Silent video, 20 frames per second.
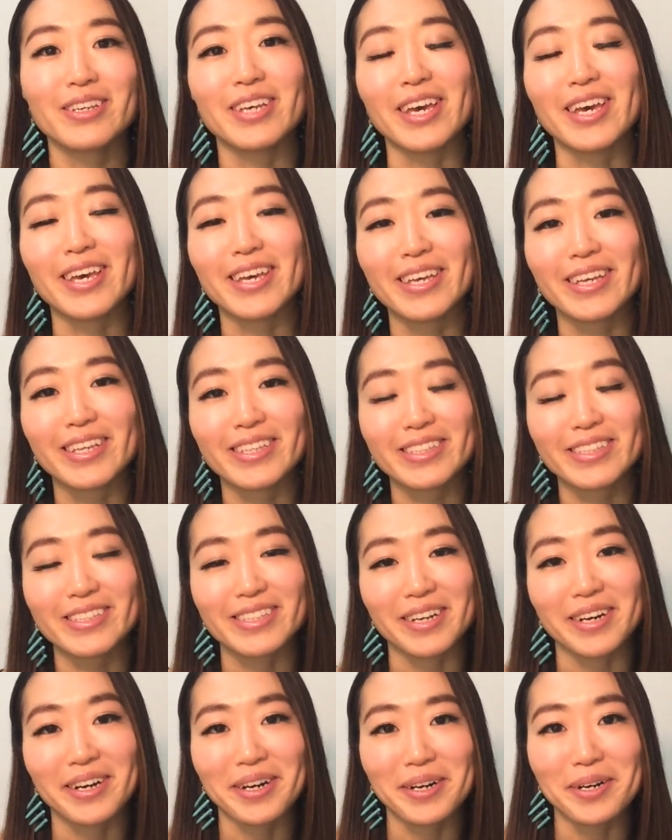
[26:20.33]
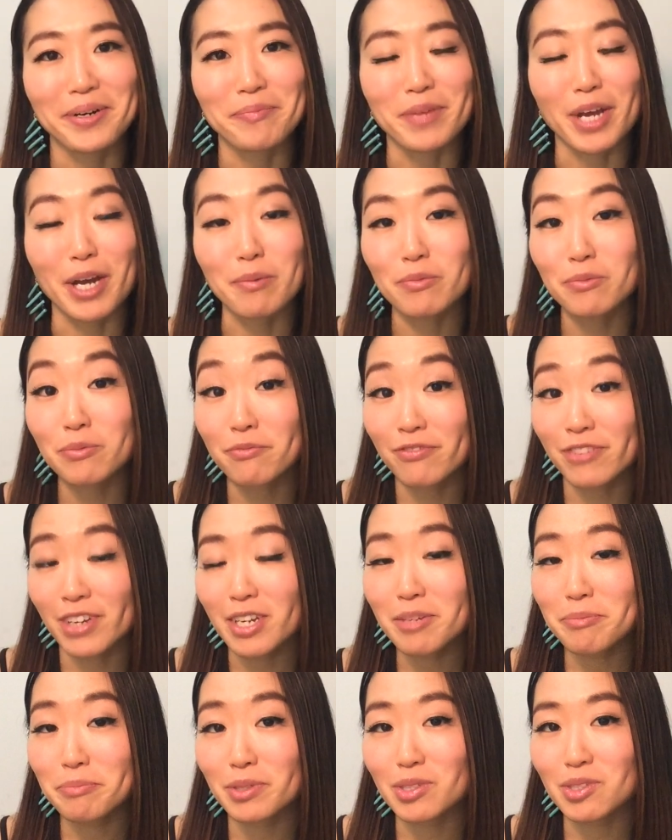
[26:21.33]
And I'm
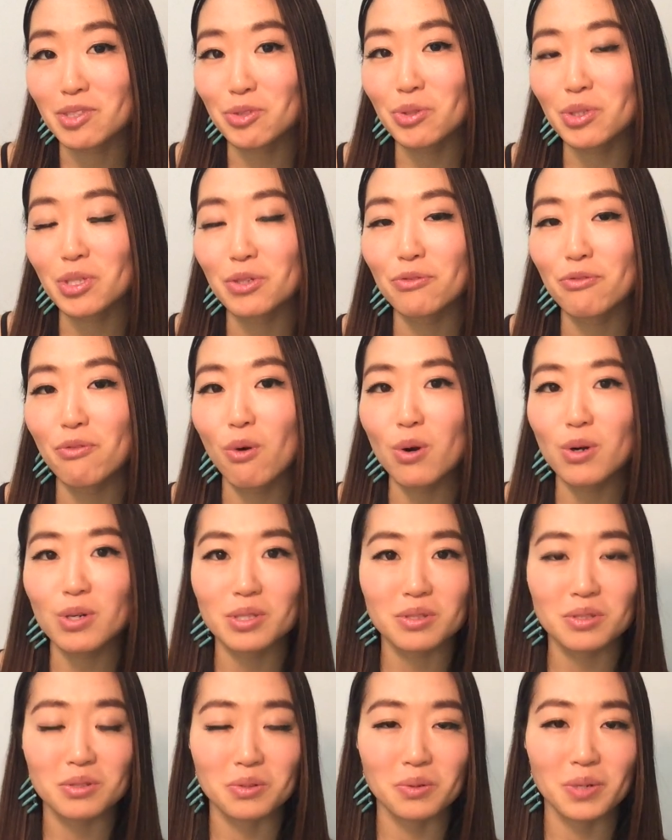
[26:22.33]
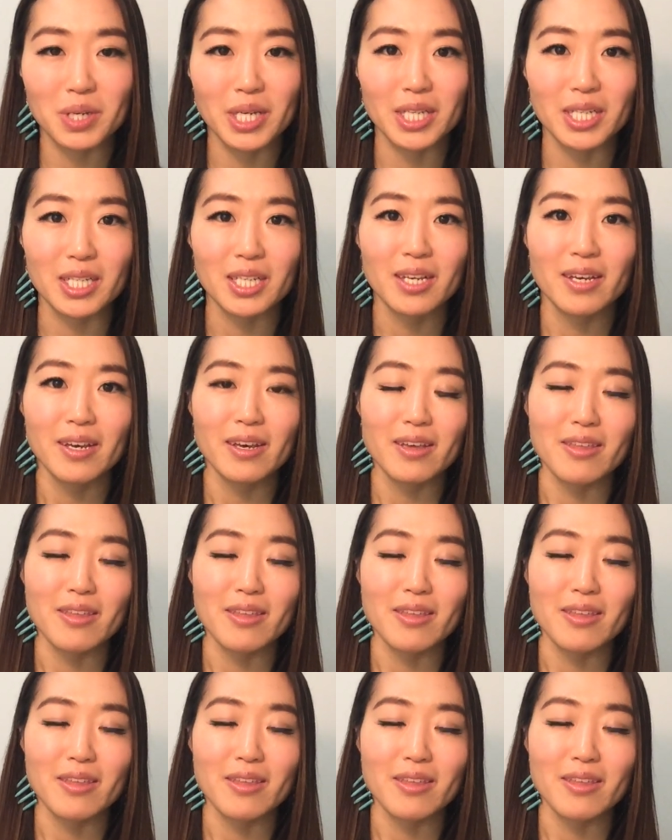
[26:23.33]
very much looking forward to it.